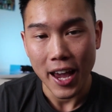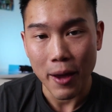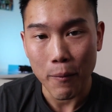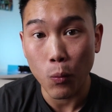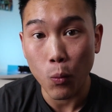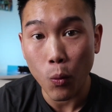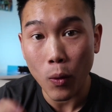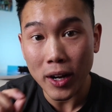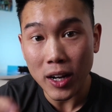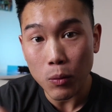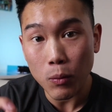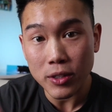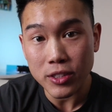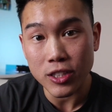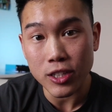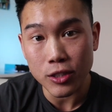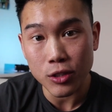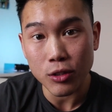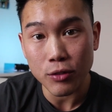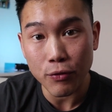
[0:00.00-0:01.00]
and what I
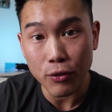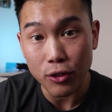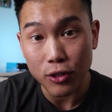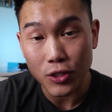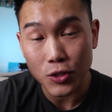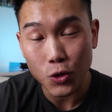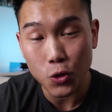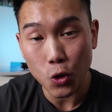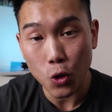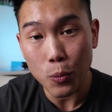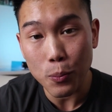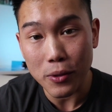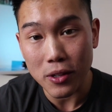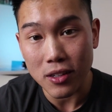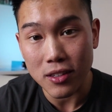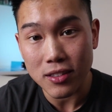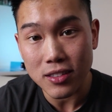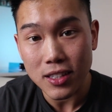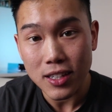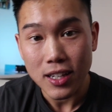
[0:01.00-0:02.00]
want you to do for the
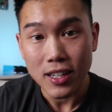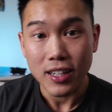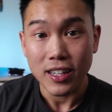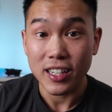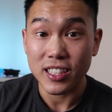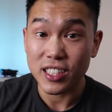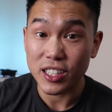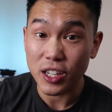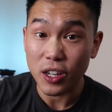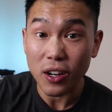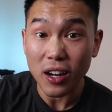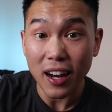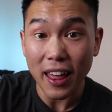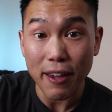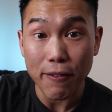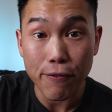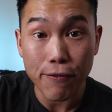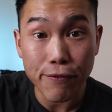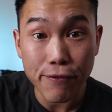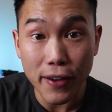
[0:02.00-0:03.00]
scorpions is you're gonna
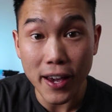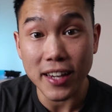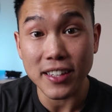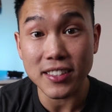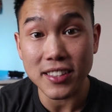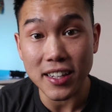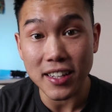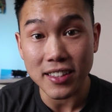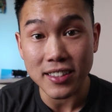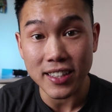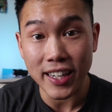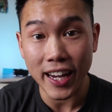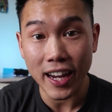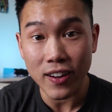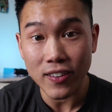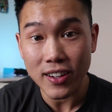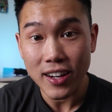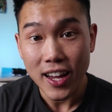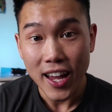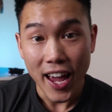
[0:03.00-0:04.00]
lay face
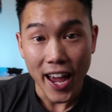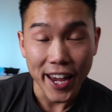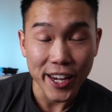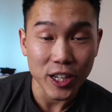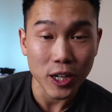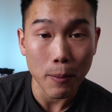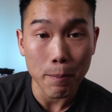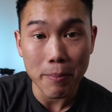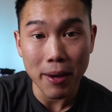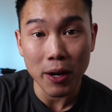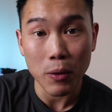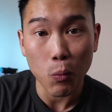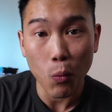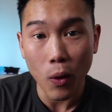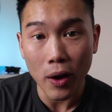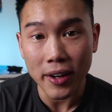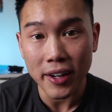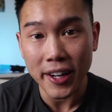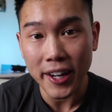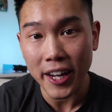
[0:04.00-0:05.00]
down, and you're gonna bend
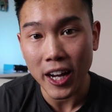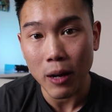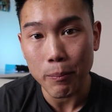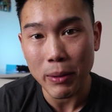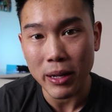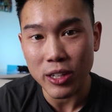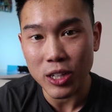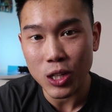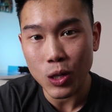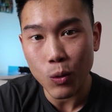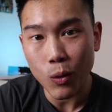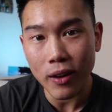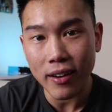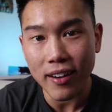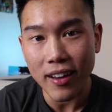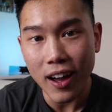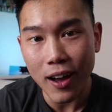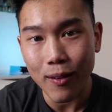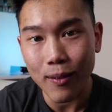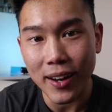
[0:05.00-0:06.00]
one knee up. And you know
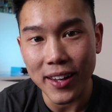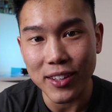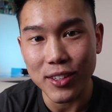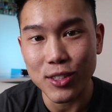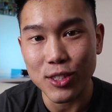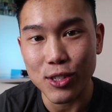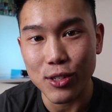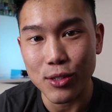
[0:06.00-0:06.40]
what, I'll let you